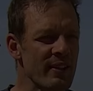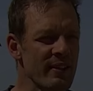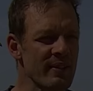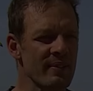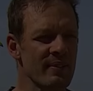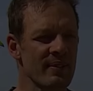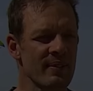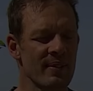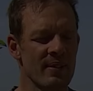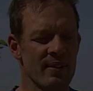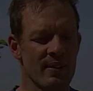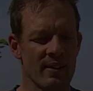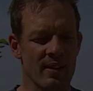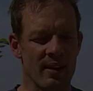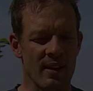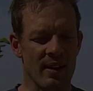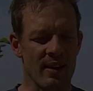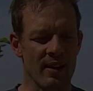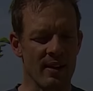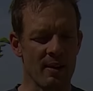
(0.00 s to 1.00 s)
For me
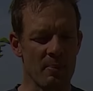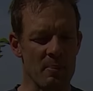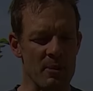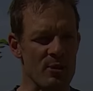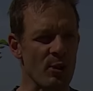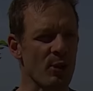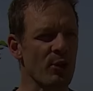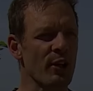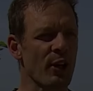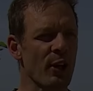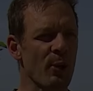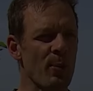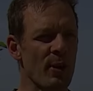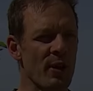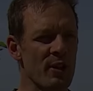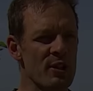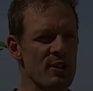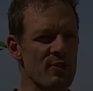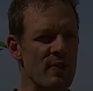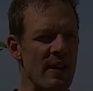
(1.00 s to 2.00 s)
personally, the
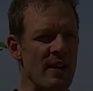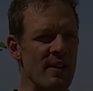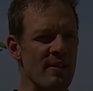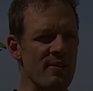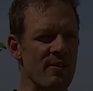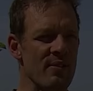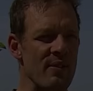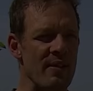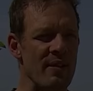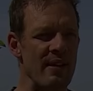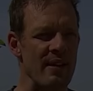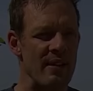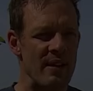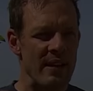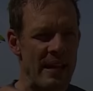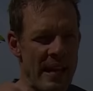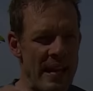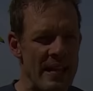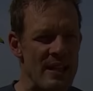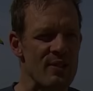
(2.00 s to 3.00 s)
penalty is too severe.